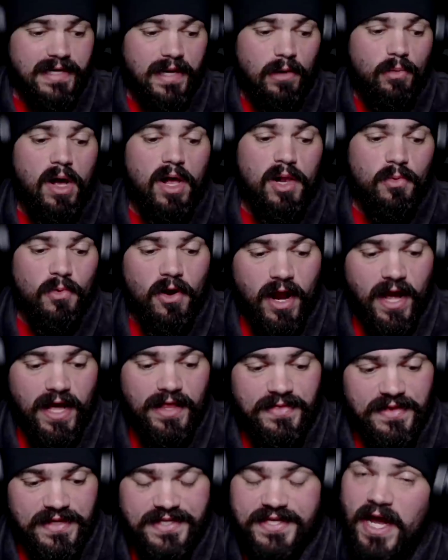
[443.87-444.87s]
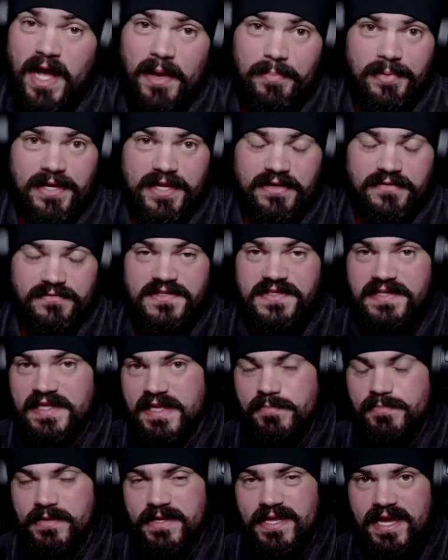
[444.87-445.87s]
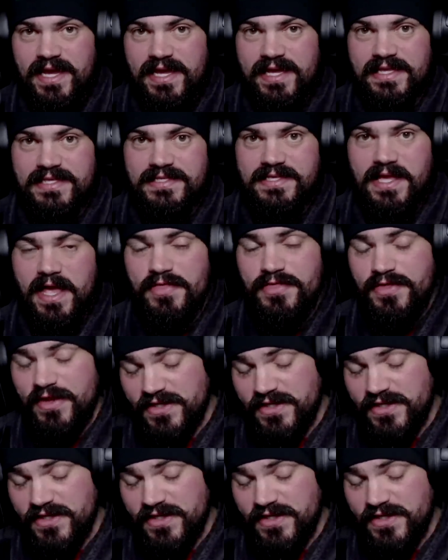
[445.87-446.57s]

Now, while we're on the topic of sleepyheads,